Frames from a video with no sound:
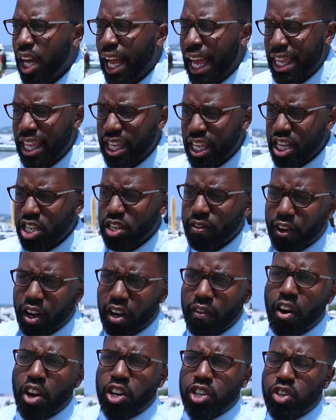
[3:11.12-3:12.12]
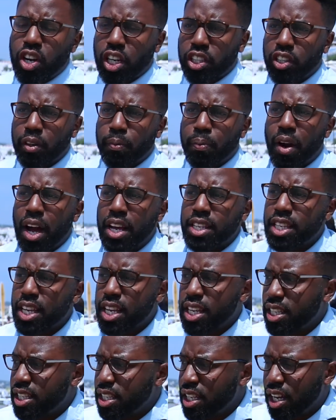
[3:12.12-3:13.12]
And then there's a very, very structured
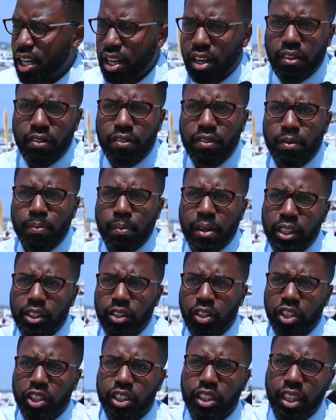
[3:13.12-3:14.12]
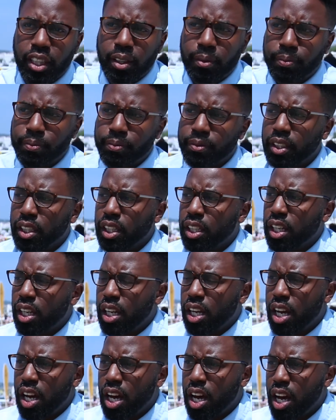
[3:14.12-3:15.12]
process of mentorship
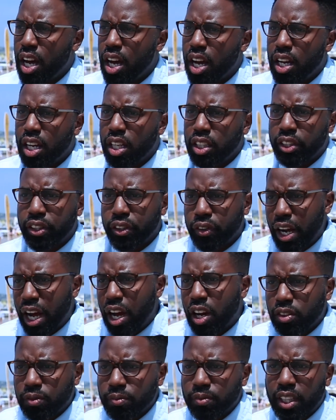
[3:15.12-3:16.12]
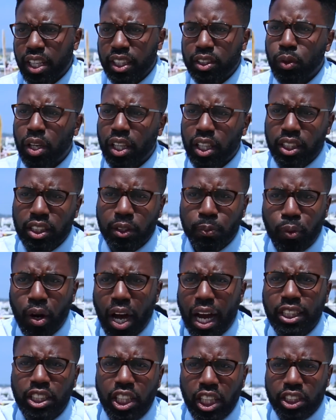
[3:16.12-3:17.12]
uh, throughout, as well as
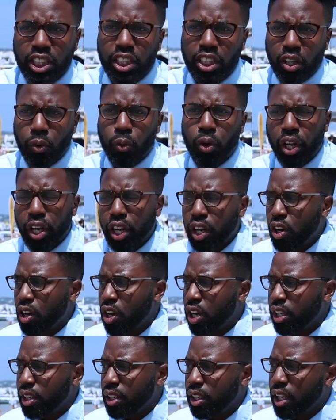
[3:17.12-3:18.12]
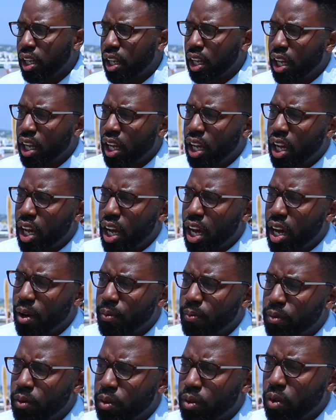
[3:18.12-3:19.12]
projects that they're working on.
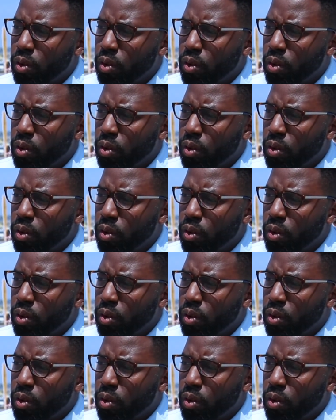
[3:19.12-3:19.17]
Um,